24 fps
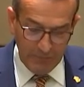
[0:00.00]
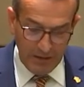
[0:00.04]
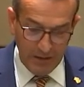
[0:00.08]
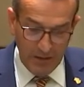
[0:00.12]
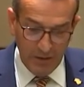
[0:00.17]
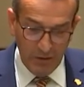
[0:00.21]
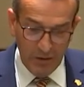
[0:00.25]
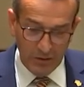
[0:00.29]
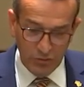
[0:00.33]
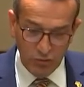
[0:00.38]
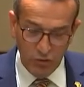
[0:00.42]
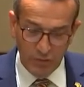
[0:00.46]

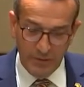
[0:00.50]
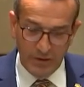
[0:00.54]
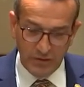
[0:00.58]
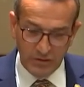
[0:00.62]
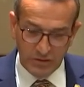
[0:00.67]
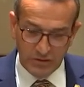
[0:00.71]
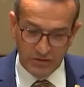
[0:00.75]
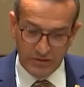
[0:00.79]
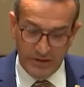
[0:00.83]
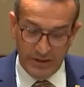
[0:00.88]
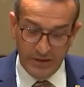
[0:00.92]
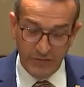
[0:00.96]
uh, talk
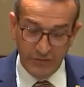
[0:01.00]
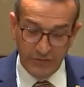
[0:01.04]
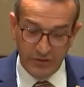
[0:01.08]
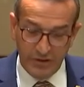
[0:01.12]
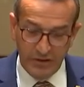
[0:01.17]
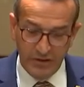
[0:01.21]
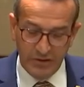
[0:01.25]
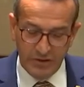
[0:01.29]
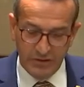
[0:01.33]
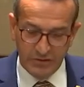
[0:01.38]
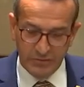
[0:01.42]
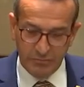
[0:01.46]
about
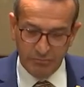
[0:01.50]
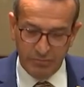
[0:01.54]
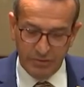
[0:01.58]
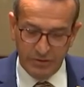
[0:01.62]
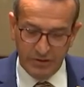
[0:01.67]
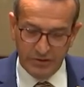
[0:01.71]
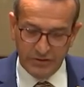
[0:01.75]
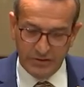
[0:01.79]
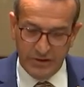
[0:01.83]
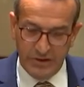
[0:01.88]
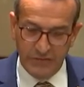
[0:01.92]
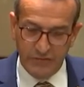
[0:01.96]
safety, is
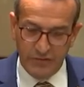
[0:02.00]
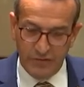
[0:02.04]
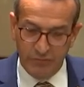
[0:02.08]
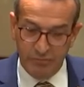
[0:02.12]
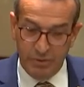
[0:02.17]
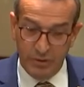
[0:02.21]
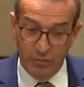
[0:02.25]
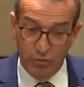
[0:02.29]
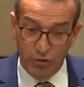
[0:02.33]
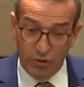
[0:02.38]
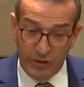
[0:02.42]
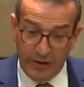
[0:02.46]
the safety of
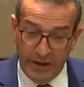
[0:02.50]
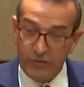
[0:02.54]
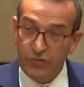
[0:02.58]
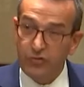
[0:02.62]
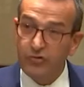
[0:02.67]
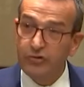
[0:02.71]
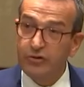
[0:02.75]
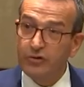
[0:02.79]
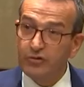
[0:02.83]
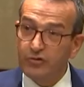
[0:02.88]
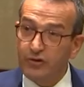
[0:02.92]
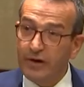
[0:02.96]
people getting
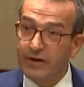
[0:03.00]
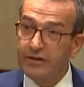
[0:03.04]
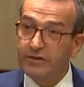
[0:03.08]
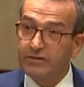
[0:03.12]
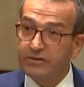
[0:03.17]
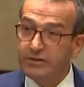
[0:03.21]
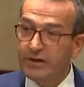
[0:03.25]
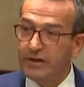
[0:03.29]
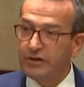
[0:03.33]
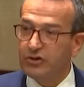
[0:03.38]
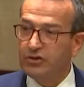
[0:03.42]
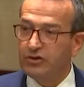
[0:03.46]
to the train
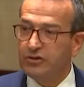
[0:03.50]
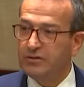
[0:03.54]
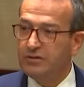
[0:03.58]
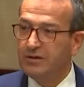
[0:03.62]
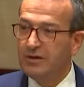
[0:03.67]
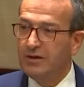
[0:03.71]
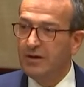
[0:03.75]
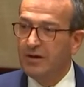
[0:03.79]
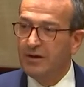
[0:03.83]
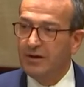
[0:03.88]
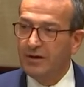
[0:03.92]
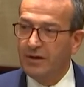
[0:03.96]
station,
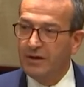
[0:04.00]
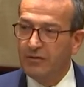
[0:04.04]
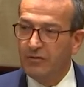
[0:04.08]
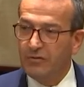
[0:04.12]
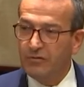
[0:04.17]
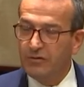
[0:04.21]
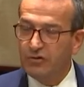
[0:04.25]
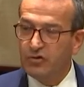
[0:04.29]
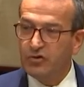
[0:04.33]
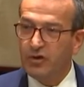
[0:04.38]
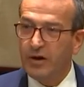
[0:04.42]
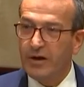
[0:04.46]
getting
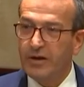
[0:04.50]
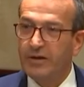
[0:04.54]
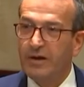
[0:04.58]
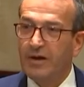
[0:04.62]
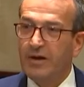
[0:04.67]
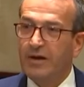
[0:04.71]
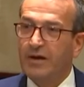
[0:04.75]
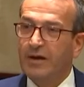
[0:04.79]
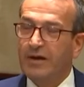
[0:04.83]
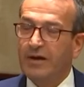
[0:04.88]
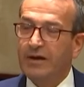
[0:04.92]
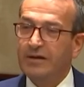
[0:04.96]
on the train,
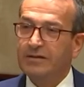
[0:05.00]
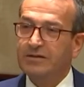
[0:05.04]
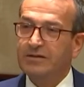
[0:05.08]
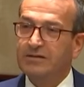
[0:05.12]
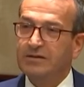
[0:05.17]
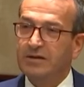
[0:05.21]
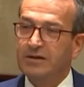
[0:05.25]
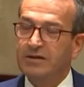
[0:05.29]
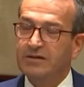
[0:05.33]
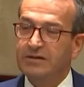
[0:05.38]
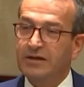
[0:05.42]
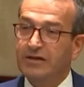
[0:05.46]
is,
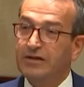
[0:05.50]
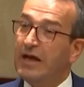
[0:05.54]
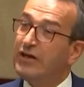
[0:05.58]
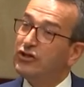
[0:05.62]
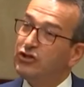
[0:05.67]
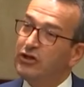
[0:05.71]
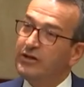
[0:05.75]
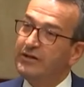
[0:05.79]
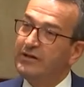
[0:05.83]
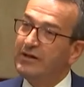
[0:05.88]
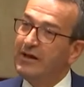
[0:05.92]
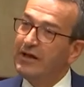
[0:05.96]
is
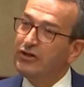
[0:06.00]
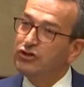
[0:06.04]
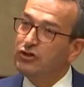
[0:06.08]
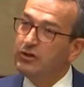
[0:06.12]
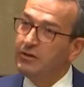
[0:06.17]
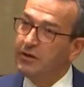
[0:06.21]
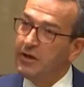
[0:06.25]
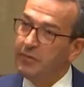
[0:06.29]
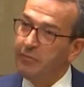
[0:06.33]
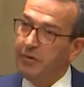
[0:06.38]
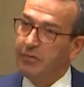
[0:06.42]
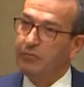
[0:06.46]
actually an election
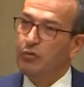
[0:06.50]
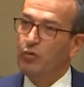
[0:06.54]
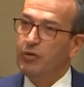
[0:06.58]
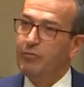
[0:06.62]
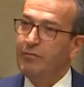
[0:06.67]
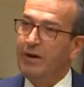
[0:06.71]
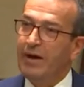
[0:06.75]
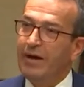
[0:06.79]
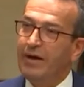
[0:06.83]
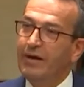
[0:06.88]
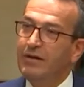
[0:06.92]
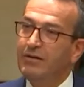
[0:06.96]
commitment we
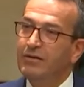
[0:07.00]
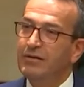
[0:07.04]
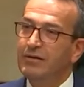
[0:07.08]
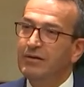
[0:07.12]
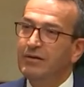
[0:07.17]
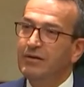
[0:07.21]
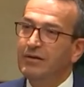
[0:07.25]
made.